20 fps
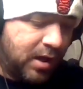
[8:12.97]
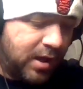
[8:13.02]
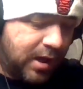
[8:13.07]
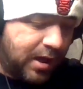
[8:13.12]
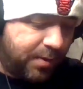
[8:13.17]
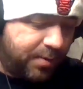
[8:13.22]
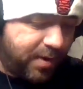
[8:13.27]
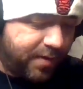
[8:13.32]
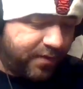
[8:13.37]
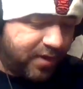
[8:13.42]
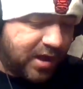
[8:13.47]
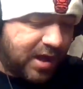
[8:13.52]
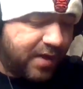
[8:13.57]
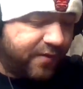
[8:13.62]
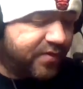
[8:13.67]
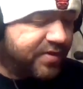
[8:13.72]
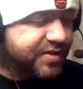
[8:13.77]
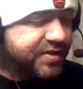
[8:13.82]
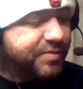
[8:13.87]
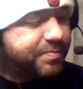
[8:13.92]
Here we have a
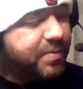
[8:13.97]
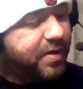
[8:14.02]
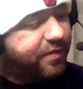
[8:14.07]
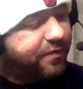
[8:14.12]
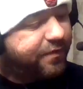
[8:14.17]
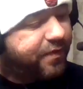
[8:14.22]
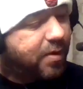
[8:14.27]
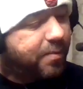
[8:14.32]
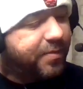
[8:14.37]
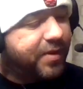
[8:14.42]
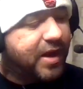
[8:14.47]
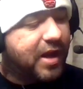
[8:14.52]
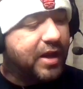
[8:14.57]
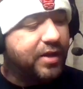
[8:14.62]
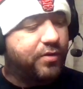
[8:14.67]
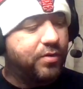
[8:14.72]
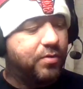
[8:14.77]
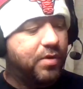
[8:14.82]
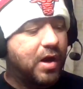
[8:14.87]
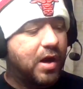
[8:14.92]
Kevin Smith film that I
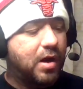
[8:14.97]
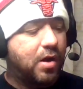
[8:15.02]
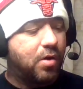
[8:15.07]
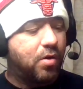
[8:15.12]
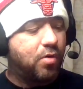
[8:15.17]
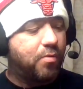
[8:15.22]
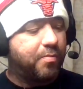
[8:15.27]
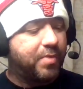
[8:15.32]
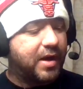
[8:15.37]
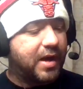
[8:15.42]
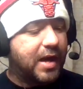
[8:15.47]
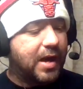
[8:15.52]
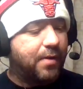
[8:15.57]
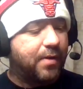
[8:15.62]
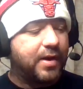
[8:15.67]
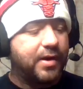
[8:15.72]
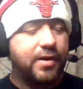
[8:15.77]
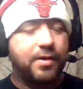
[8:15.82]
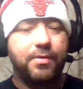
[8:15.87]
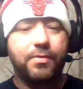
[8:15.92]
do not own, but now
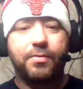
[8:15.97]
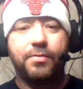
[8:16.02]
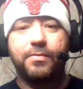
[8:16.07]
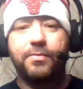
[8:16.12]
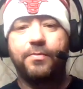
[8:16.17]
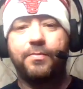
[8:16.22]
I do.